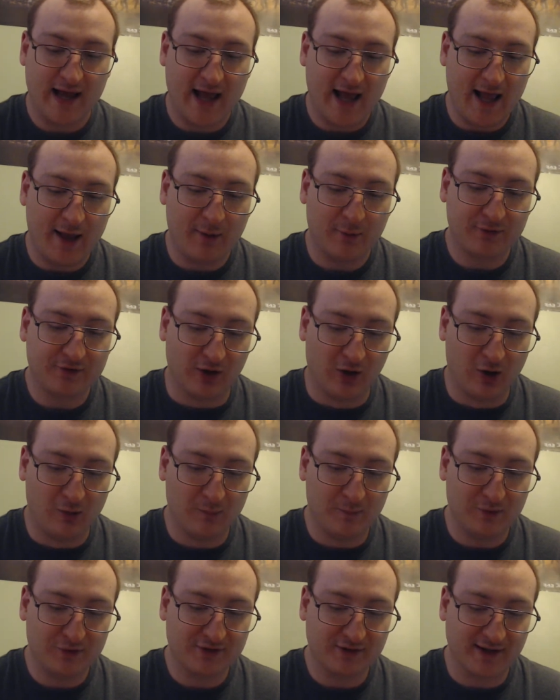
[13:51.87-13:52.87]
It was
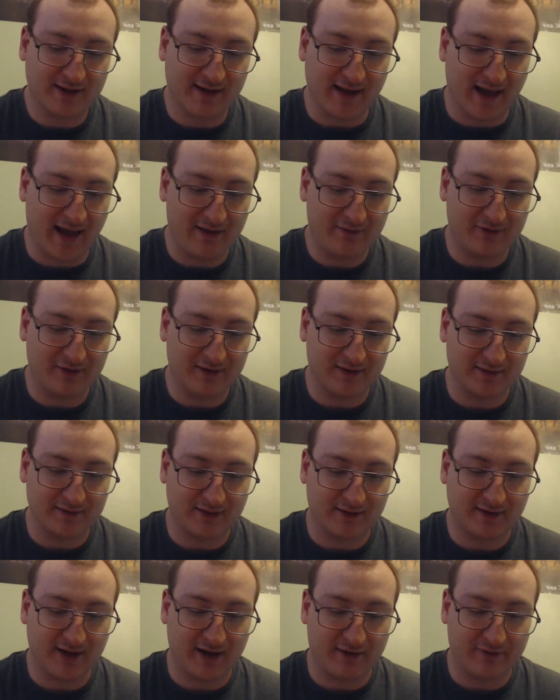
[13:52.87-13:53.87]
almost like heaven to
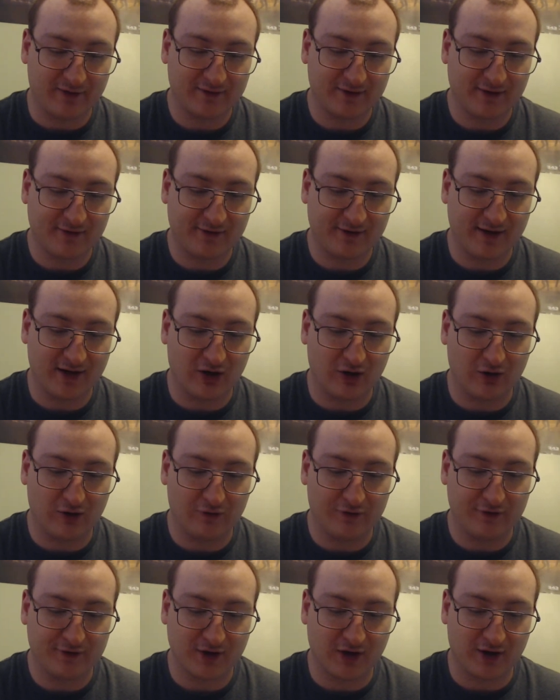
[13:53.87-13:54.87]
Devon to see all of
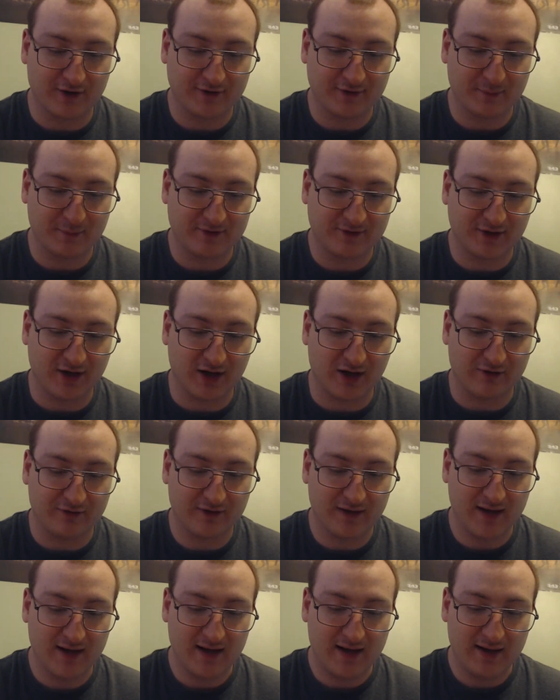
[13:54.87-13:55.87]
this awesome stuff,
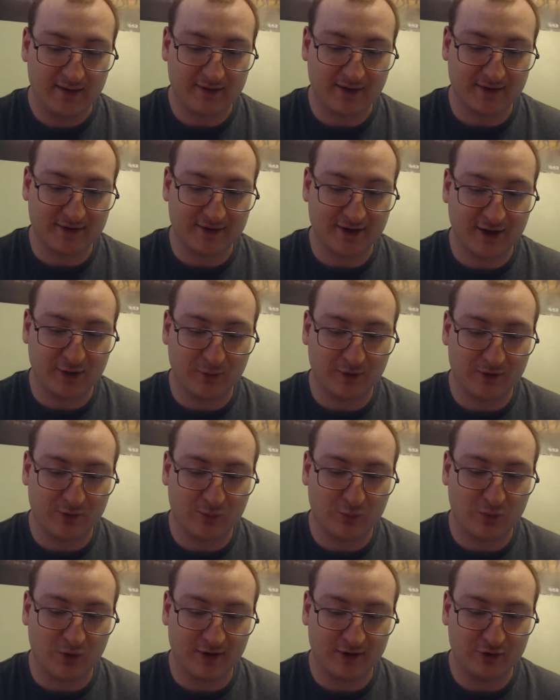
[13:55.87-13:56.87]
since he was
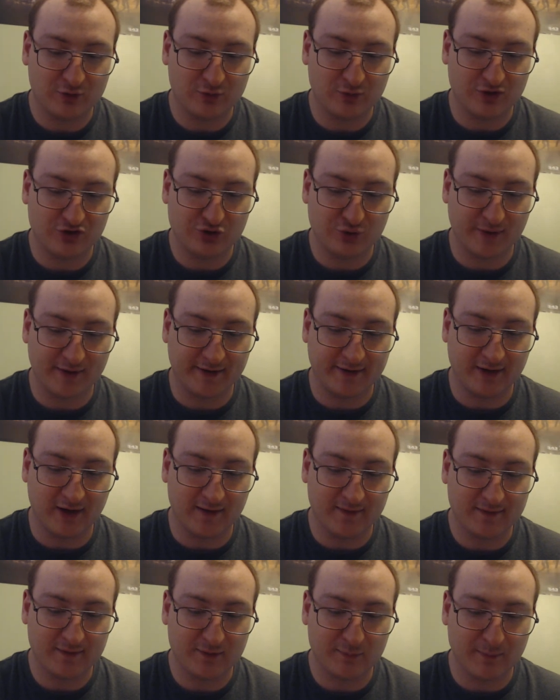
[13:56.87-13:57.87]
one who enjoyed
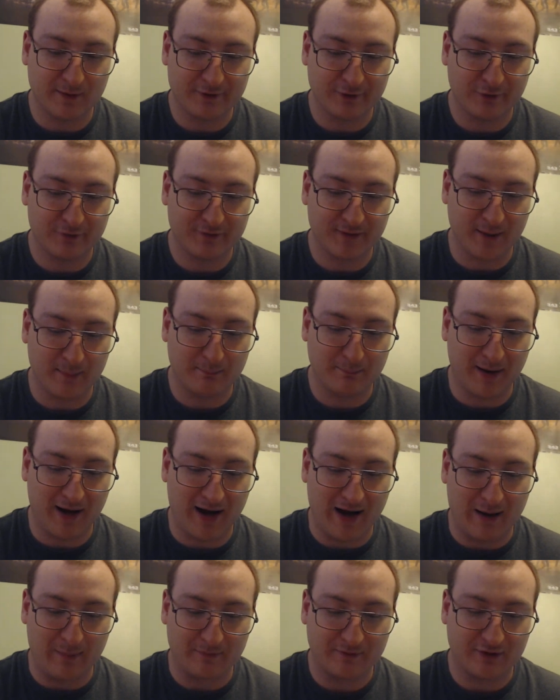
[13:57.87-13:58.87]
guns, missiles, and
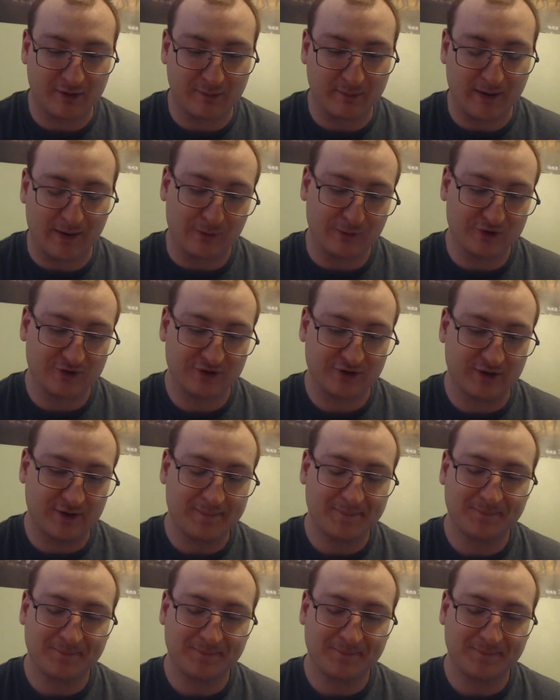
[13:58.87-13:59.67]
bombs the most.